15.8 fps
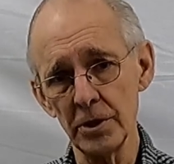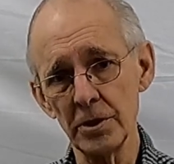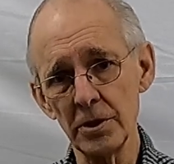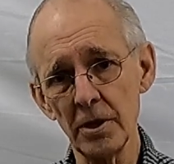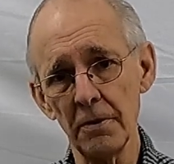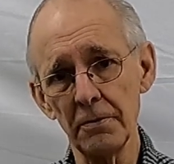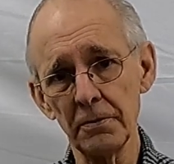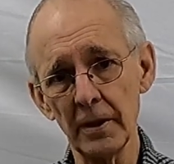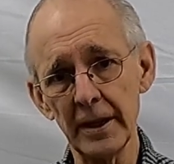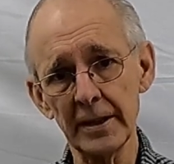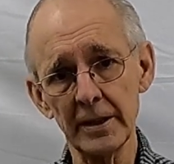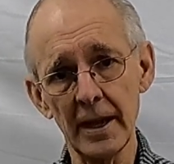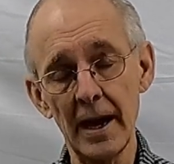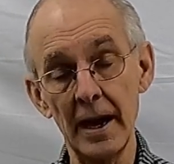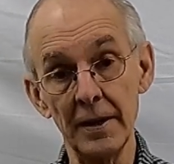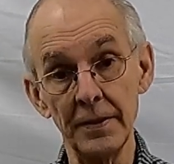and stuff like
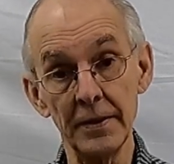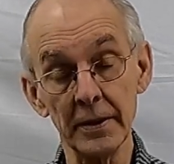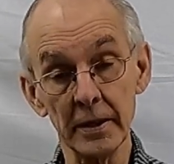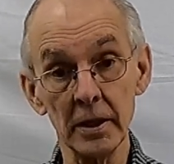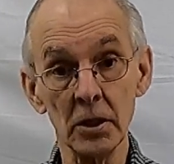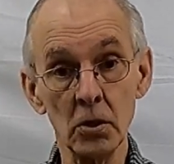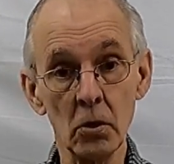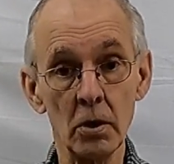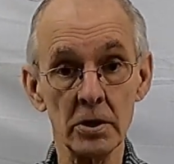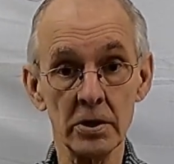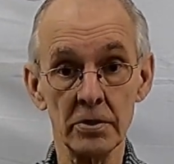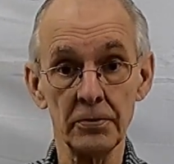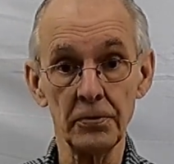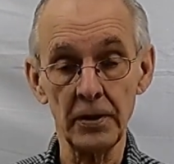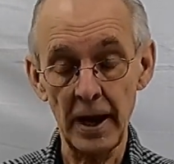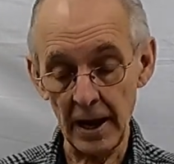that can cause
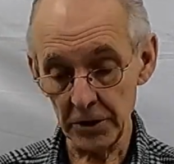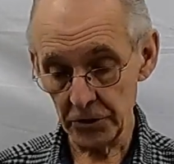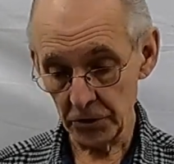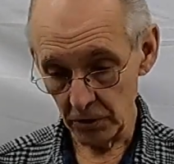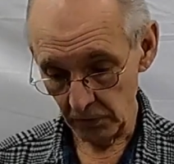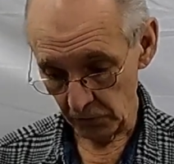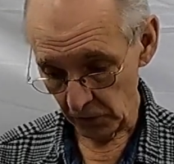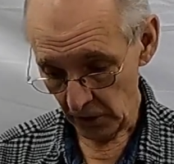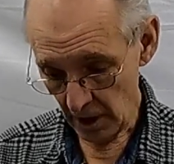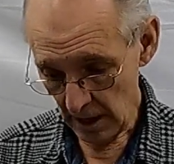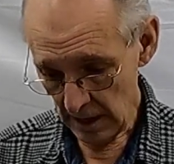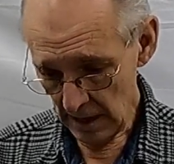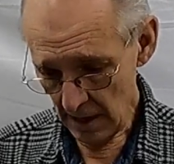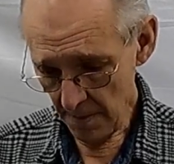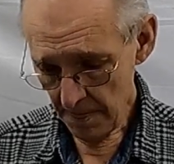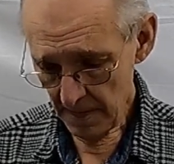a flashover.
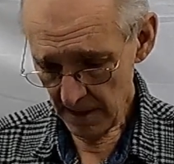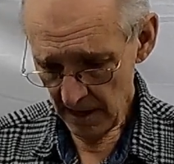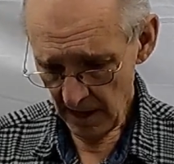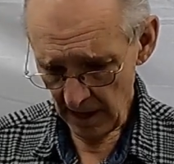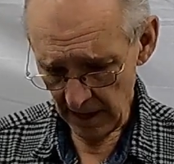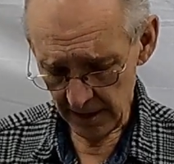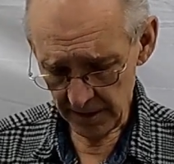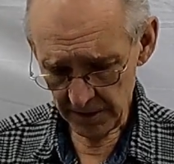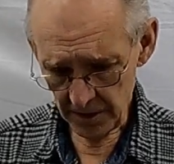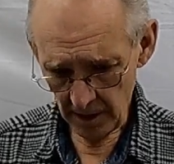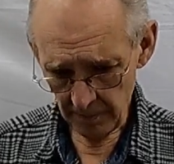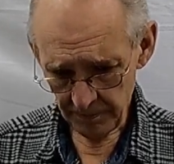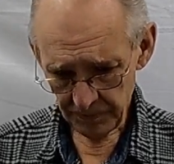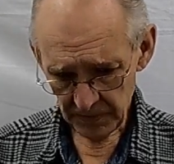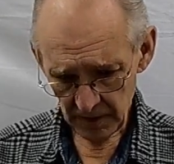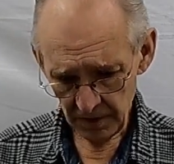And
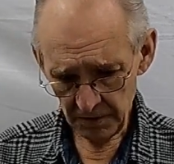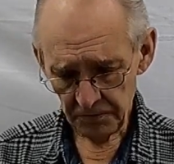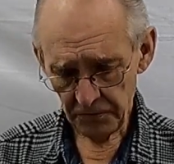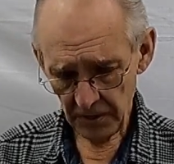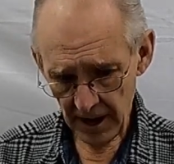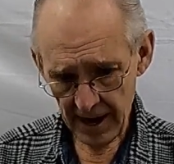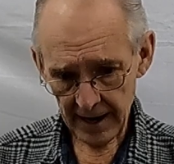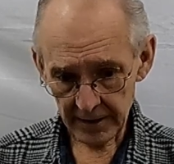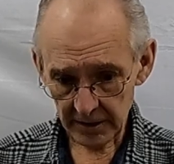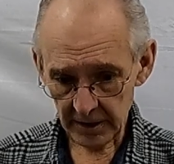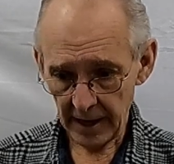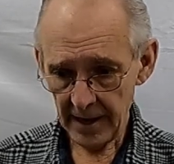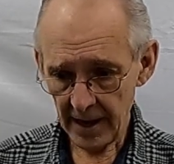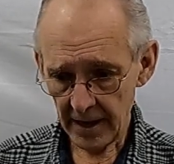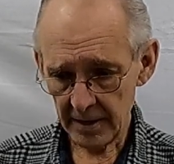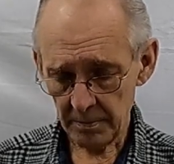in fact,
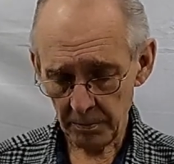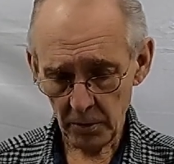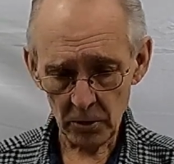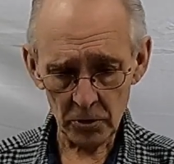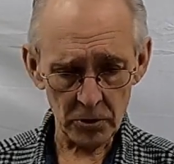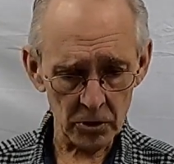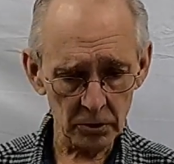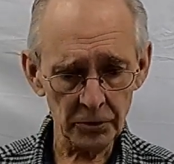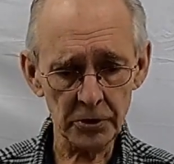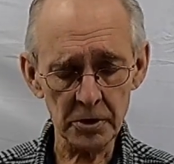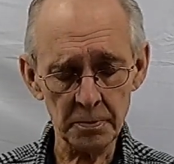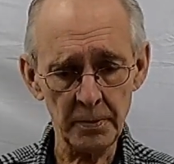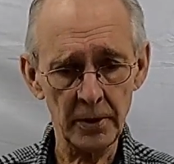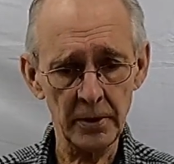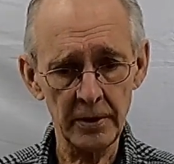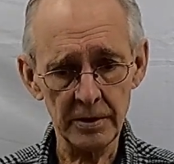I had a personal
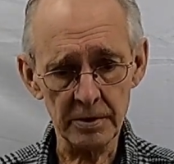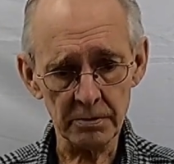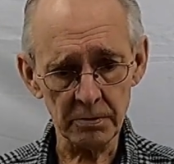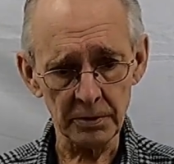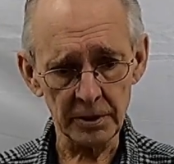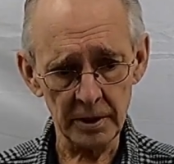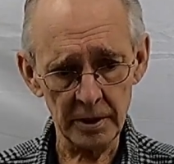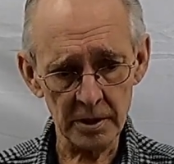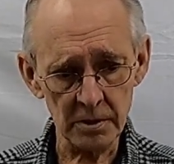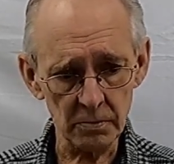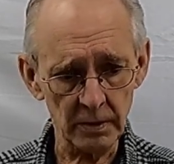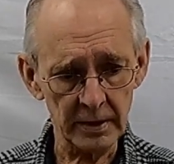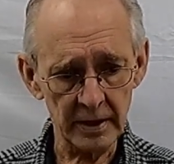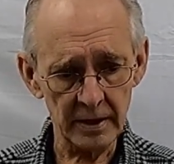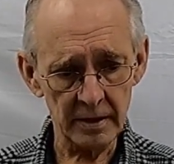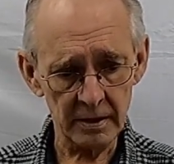experience with this
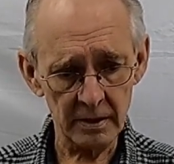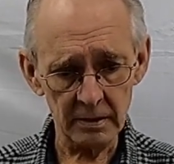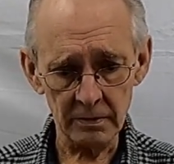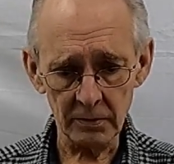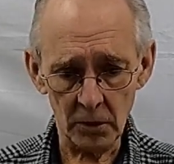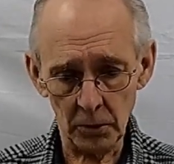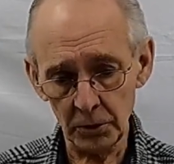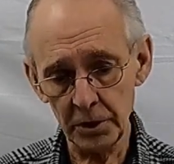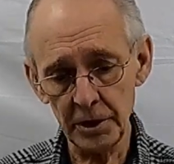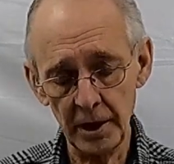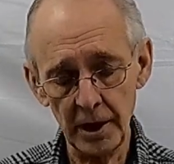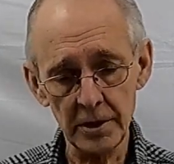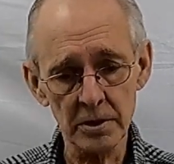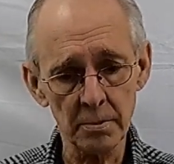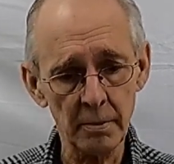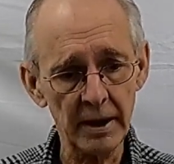in the early
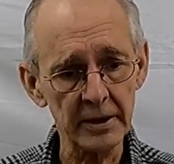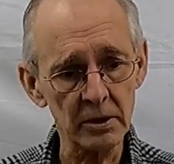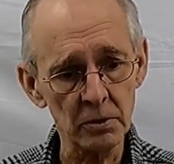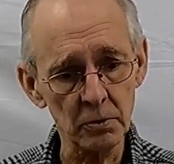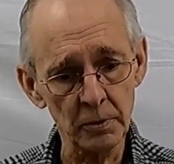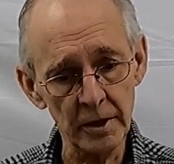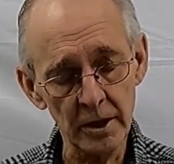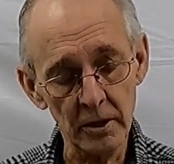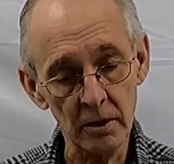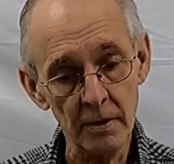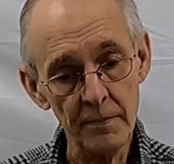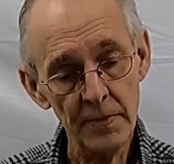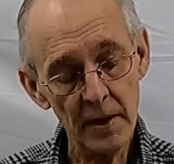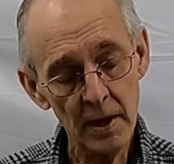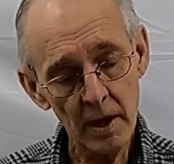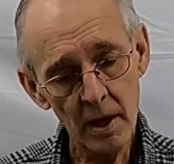days of my
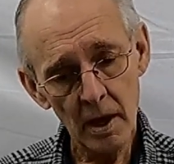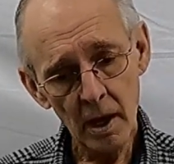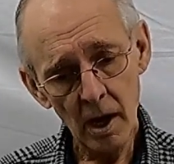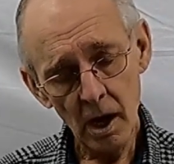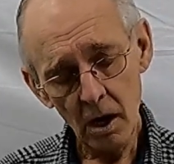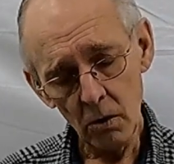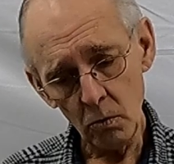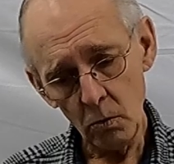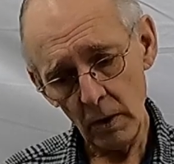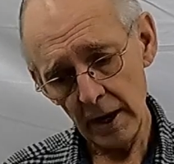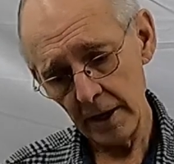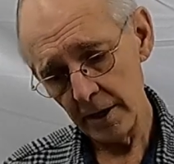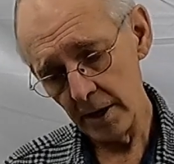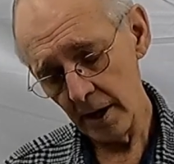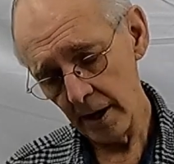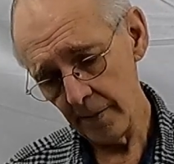career
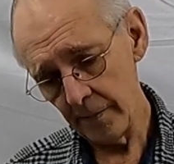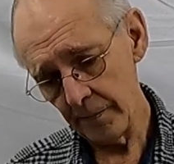when